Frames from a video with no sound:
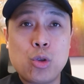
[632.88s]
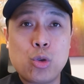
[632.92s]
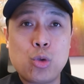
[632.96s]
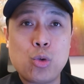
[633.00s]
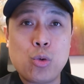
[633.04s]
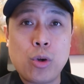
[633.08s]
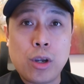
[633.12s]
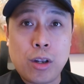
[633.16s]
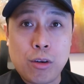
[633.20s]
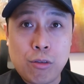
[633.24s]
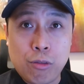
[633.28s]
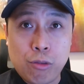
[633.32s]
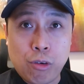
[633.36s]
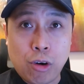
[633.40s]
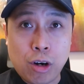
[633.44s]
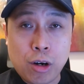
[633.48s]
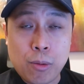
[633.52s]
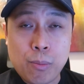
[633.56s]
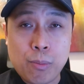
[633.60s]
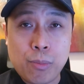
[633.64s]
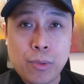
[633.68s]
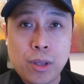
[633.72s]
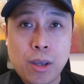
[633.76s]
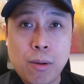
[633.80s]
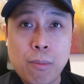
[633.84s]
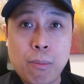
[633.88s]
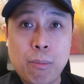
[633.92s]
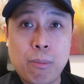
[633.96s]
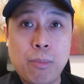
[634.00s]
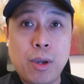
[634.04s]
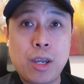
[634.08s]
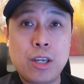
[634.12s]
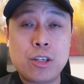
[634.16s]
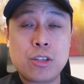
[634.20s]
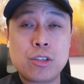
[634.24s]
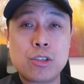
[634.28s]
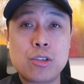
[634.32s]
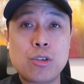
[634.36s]
to inform them
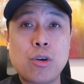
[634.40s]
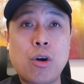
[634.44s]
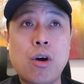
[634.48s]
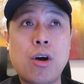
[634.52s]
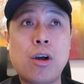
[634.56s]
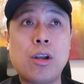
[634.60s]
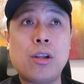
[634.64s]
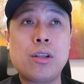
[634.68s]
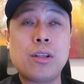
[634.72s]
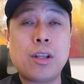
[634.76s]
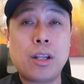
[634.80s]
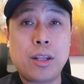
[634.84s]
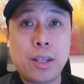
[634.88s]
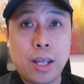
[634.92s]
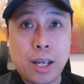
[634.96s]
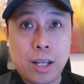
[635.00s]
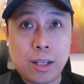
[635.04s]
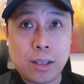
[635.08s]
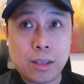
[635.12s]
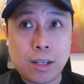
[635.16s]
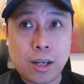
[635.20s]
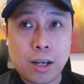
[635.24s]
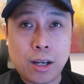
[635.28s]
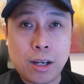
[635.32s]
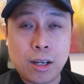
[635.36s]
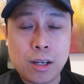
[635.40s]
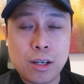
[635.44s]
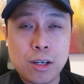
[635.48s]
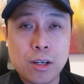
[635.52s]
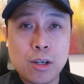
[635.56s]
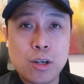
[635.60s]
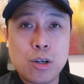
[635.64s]
based on the data,